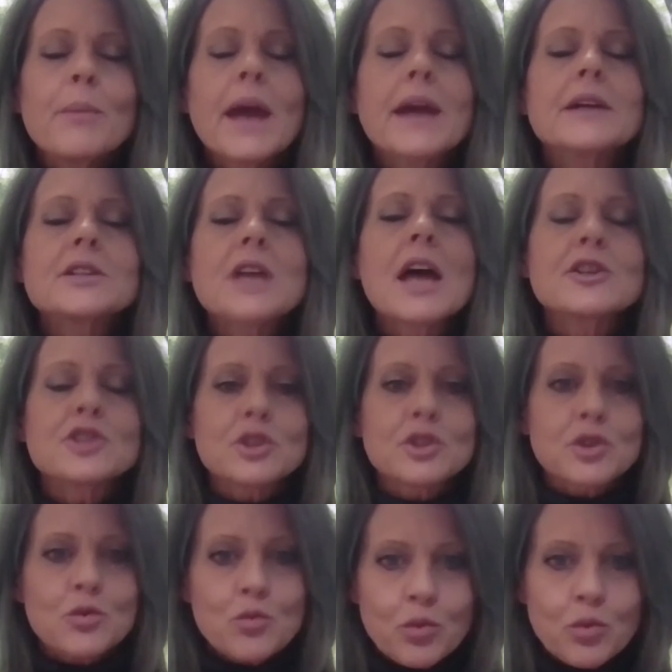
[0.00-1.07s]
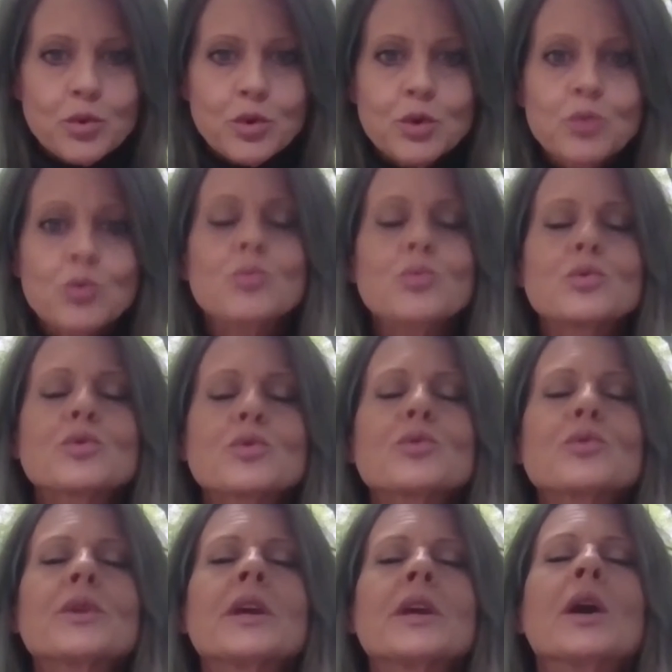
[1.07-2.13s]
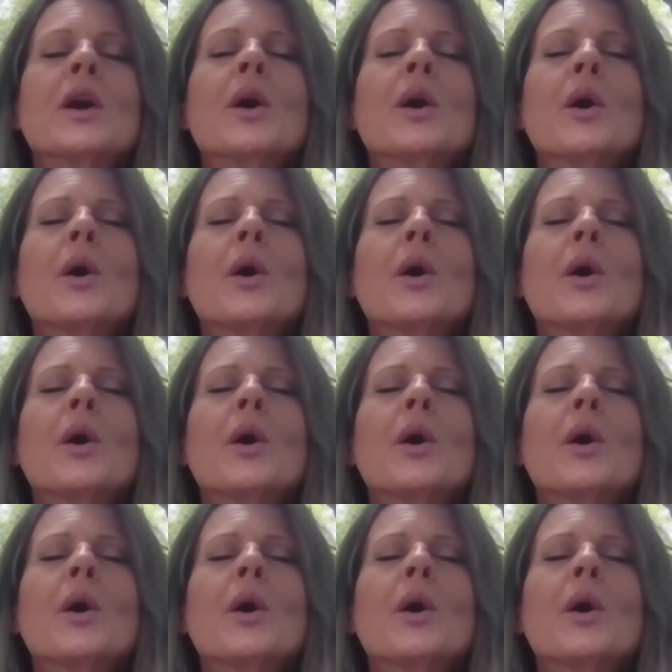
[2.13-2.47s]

Pay attention to, to truly